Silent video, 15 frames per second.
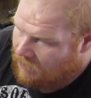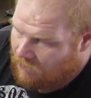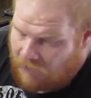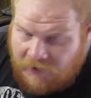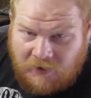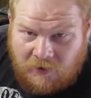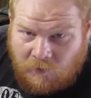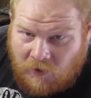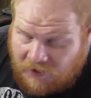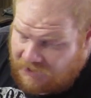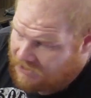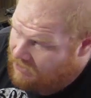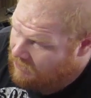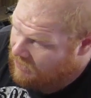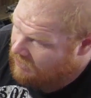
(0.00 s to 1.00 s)
But what you're going to want
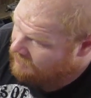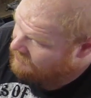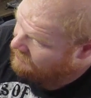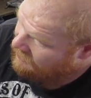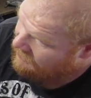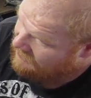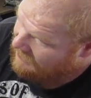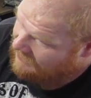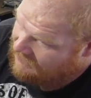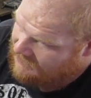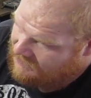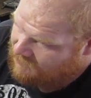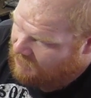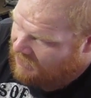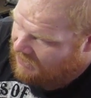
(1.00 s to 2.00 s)
to do here is you're going to take
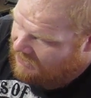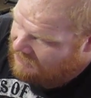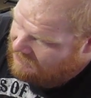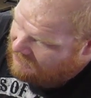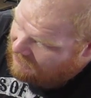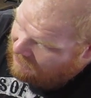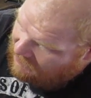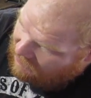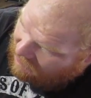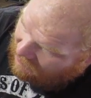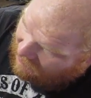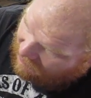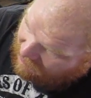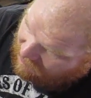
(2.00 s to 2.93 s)
this piece and